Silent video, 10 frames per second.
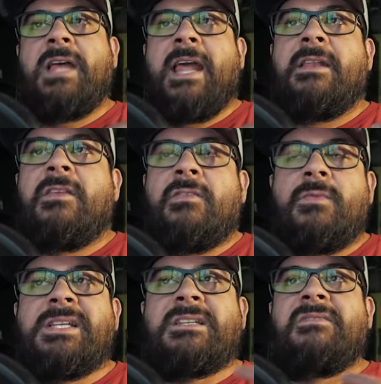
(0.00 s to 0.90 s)
And the
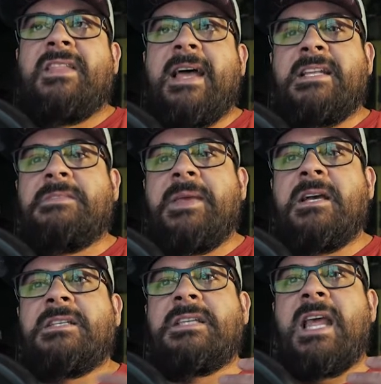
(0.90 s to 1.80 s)
reason for that is
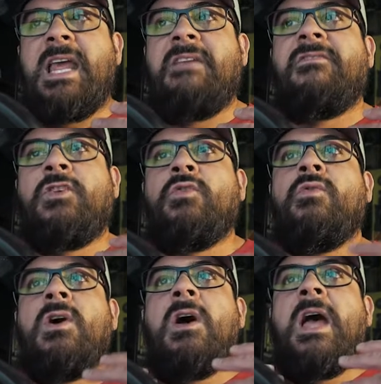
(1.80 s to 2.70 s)
because if you